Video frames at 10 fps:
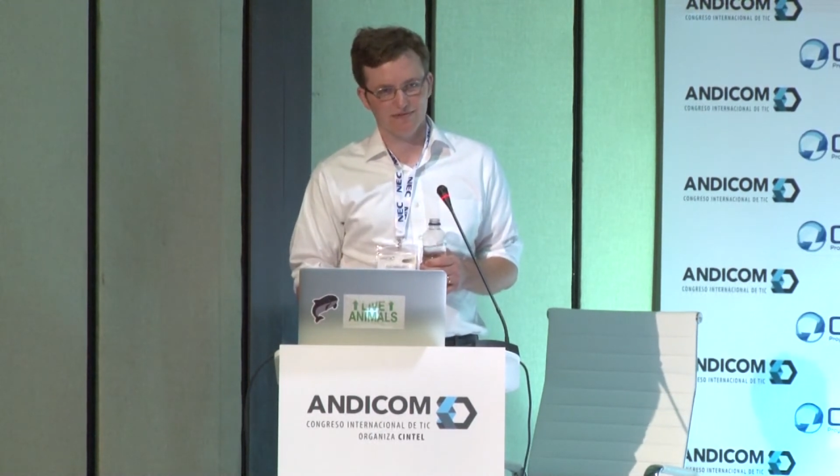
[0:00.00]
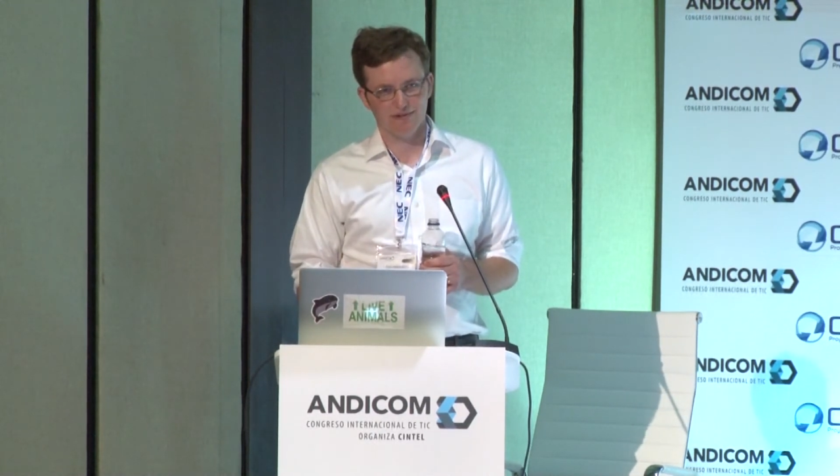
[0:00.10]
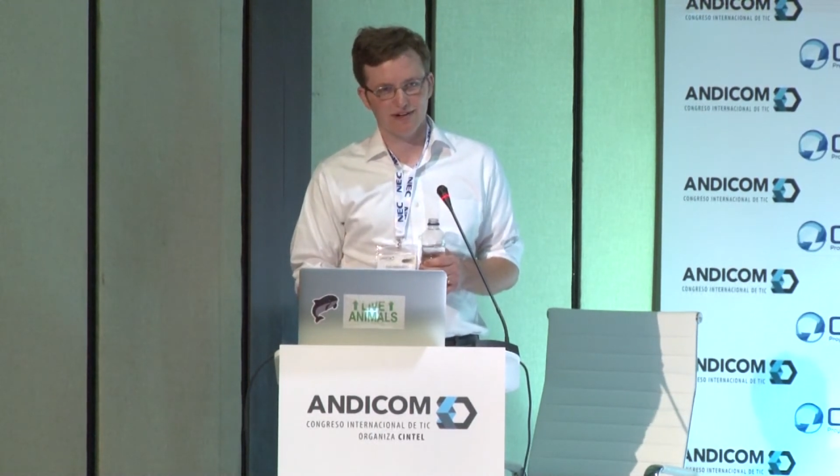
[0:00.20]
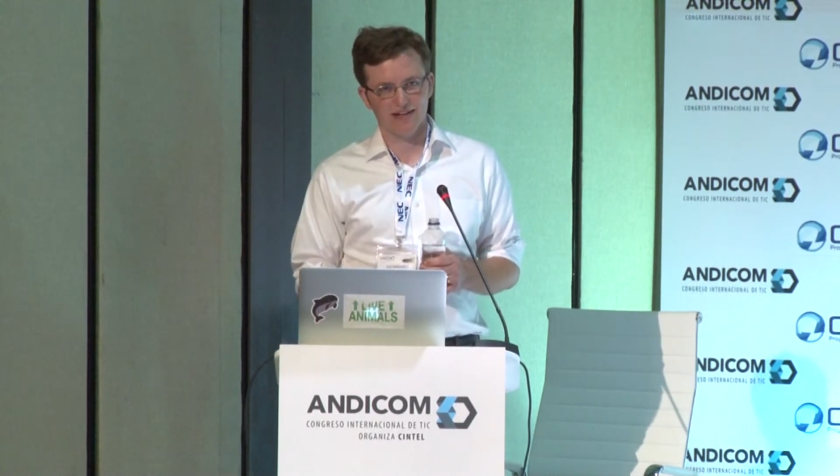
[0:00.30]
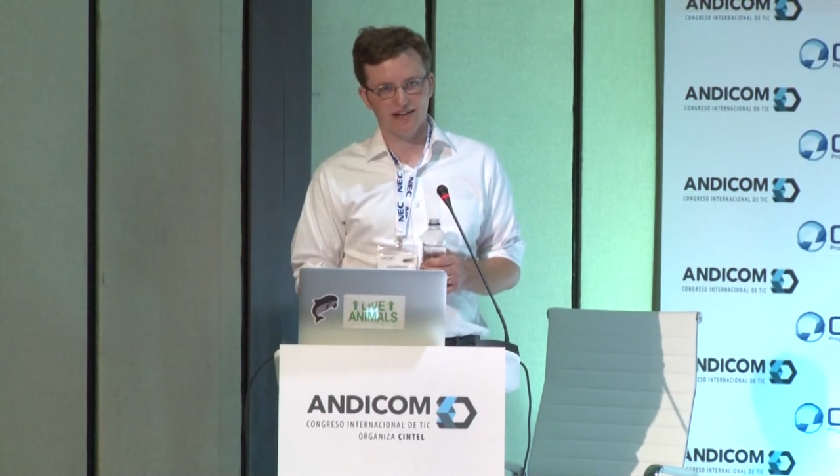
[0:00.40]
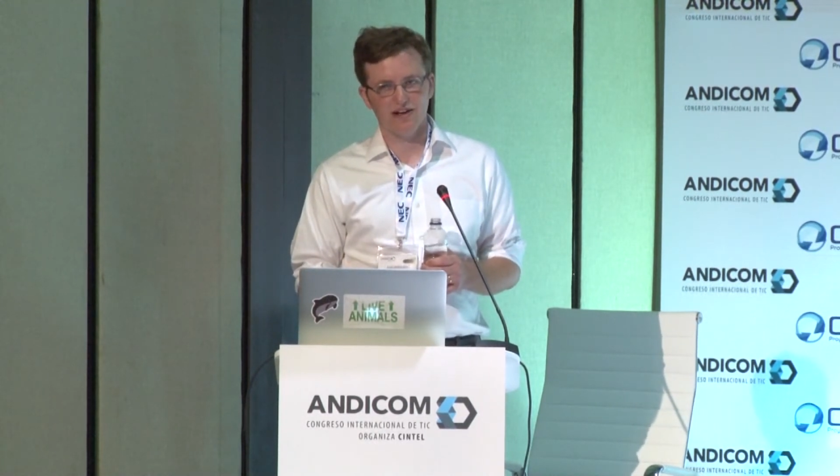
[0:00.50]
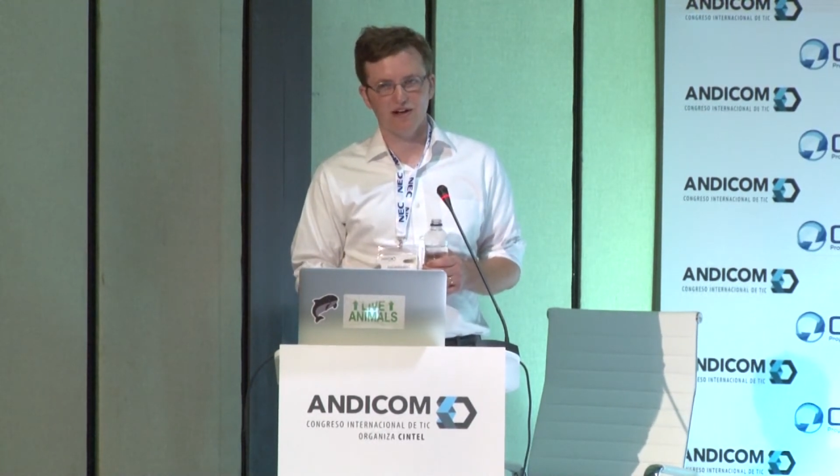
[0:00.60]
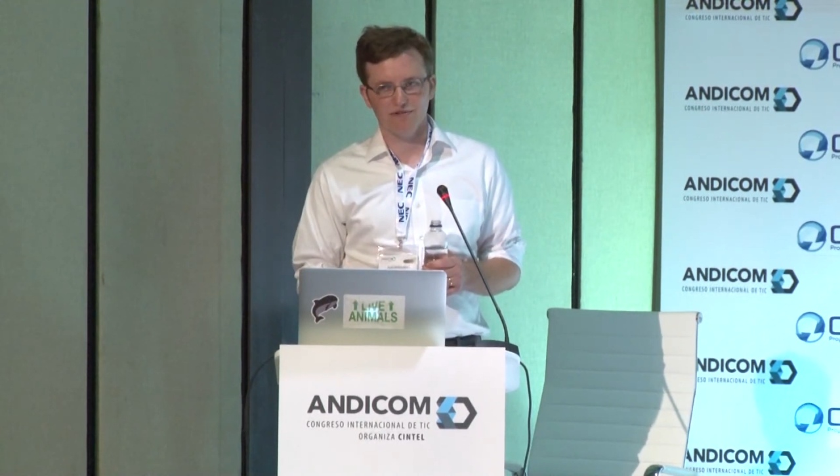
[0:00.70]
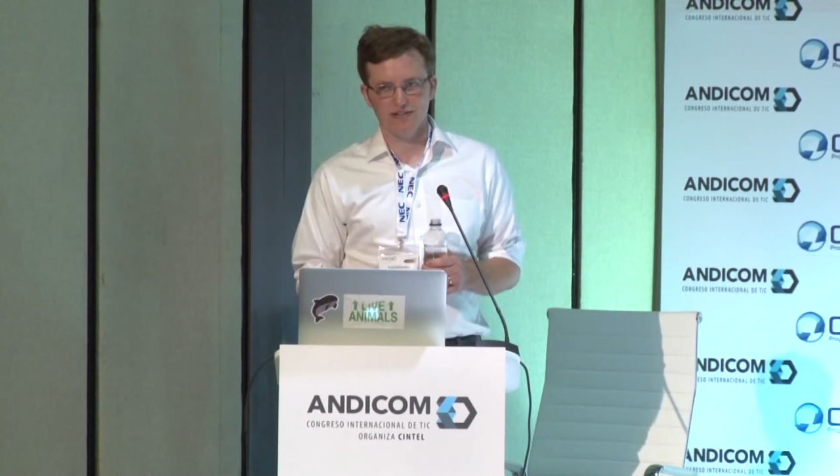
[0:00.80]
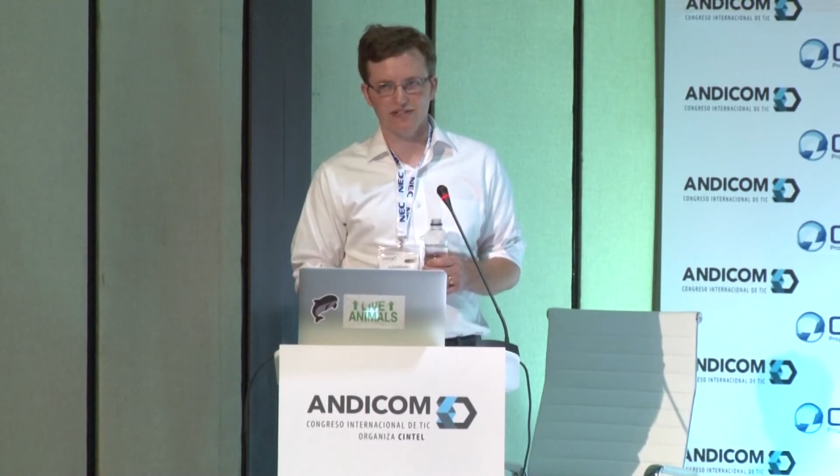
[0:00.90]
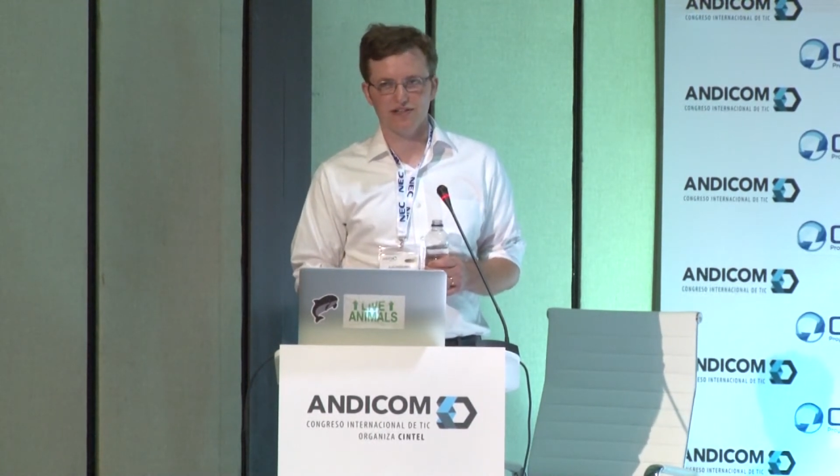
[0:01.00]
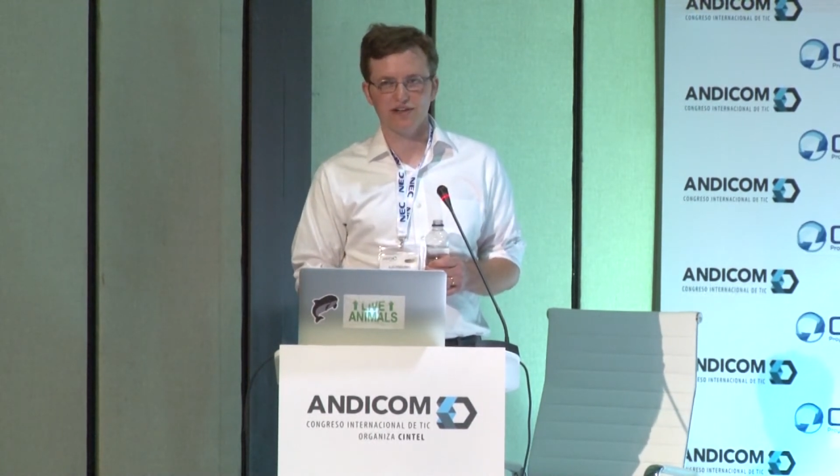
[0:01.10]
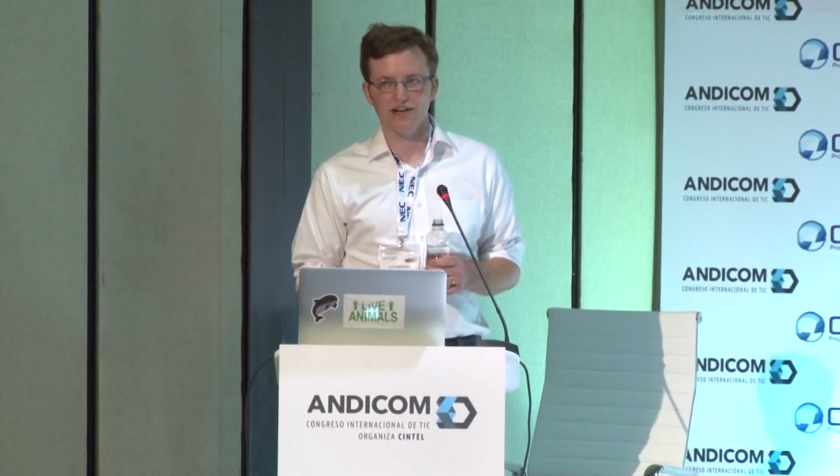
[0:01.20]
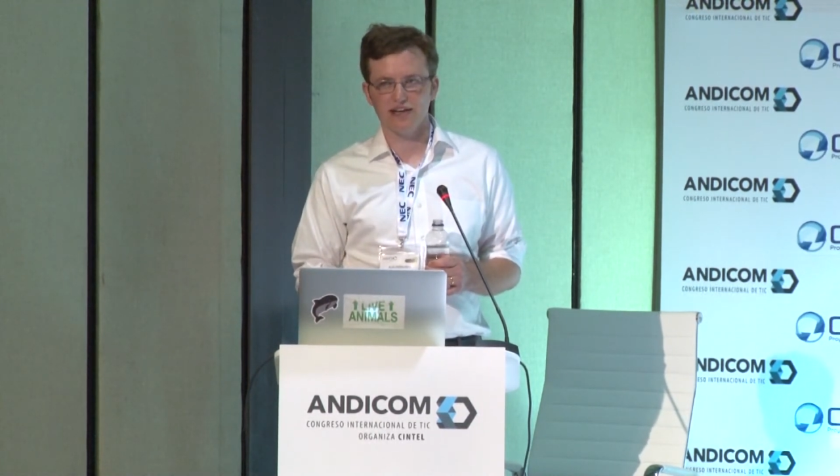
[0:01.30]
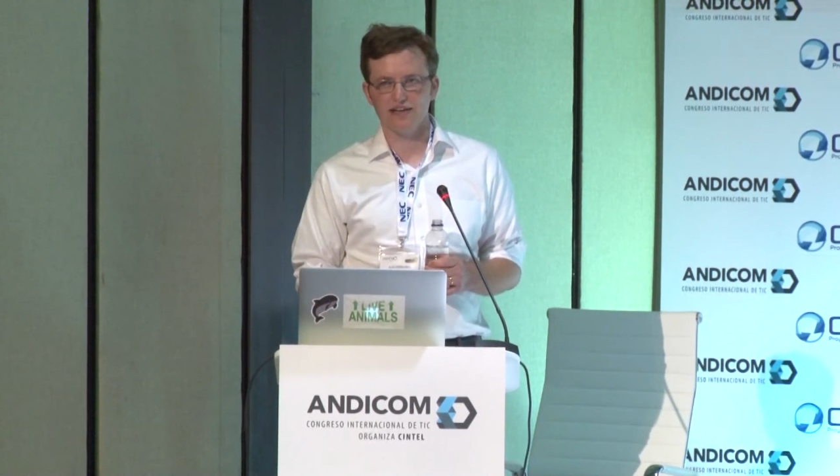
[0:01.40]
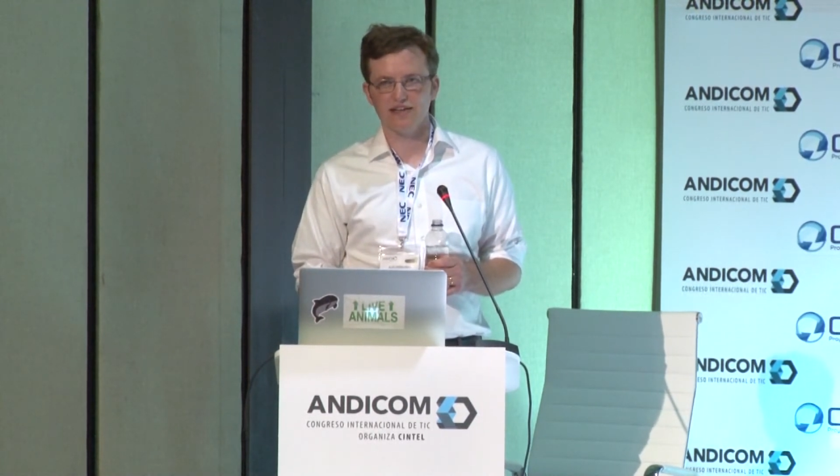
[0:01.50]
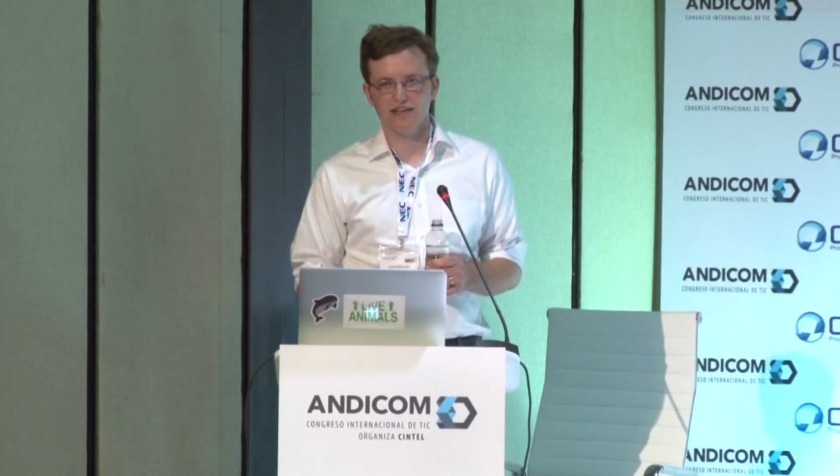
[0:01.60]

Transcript: working, always earning,